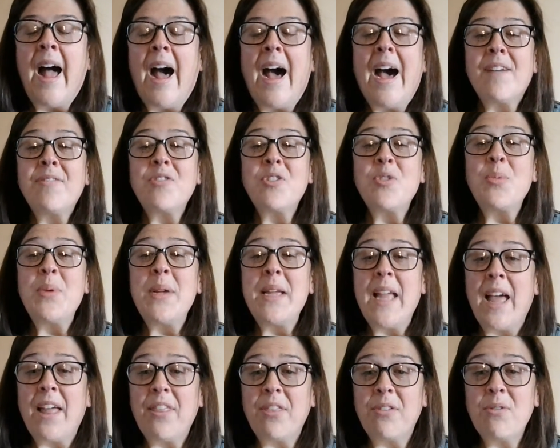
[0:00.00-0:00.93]
After we
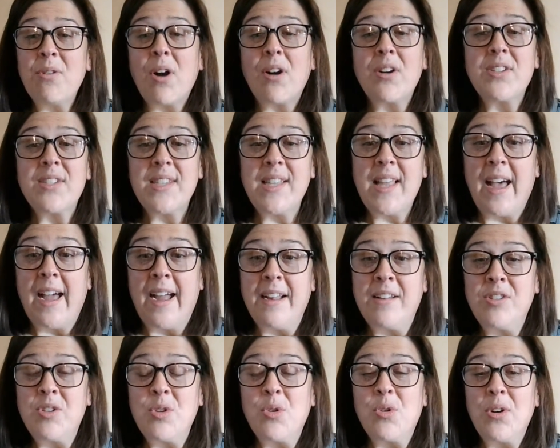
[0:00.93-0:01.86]
get through our
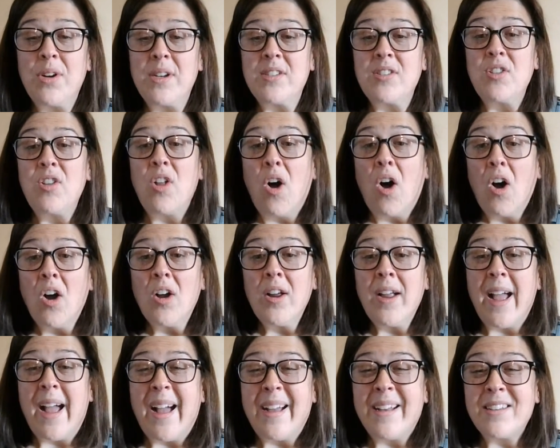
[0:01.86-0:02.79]
slides, or as long
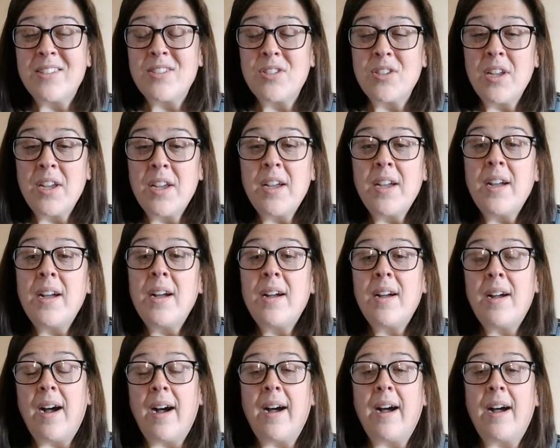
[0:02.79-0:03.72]
as
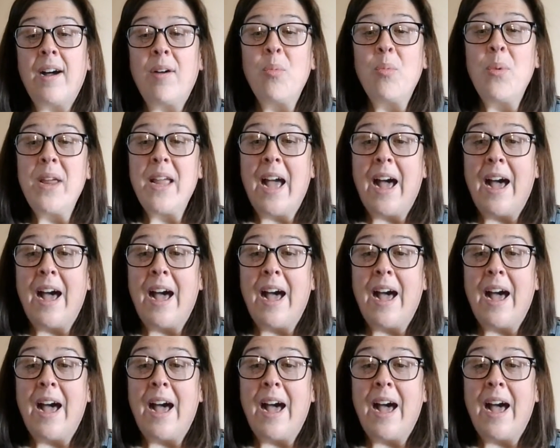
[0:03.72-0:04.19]
uh, we